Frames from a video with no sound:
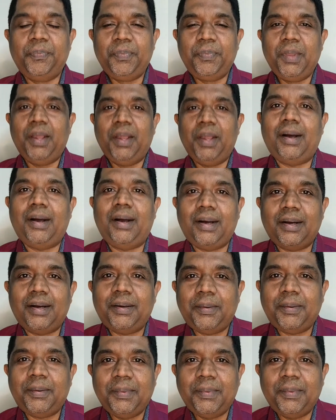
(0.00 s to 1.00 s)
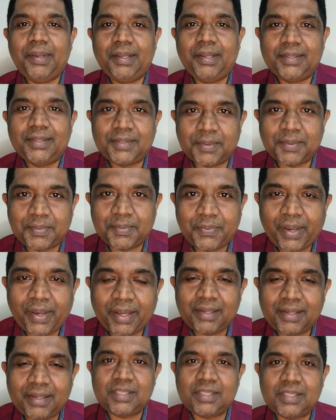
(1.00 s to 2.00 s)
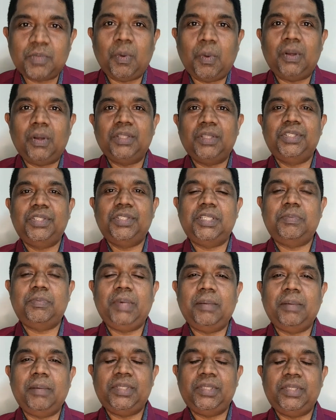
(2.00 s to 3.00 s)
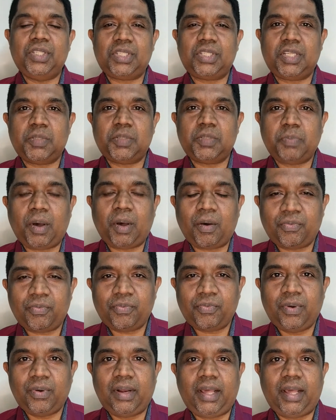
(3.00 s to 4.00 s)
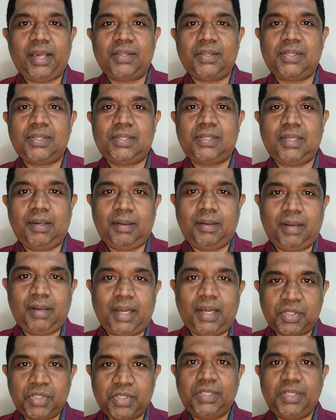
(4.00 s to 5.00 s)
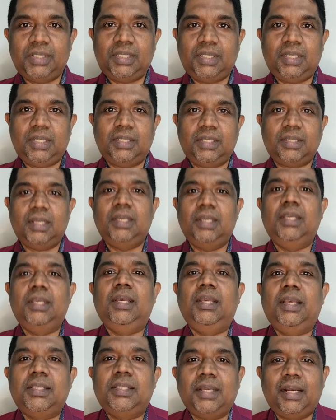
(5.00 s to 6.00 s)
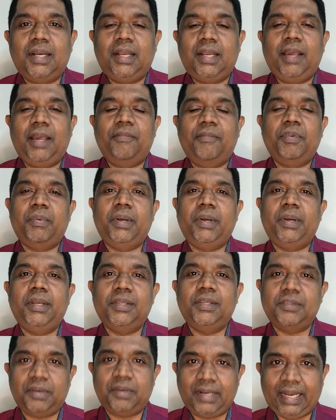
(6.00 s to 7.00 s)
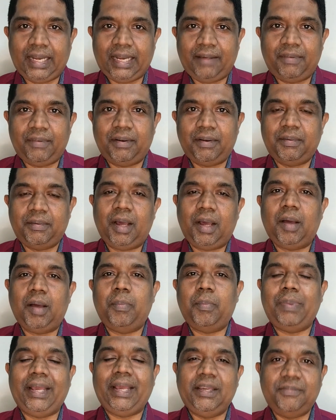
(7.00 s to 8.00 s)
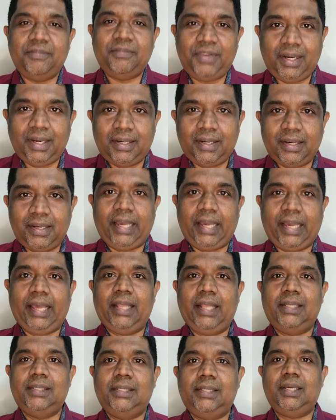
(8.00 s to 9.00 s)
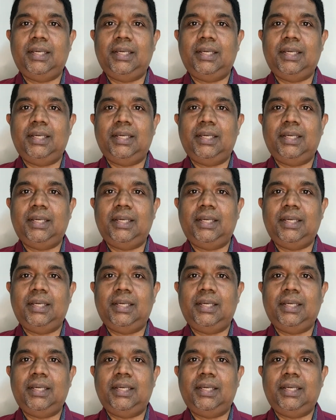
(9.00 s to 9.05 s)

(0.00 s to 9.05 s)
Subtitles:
Uh, so when small agencies become just as powerful as large agencies, suddenly everyone is on a level playing field, and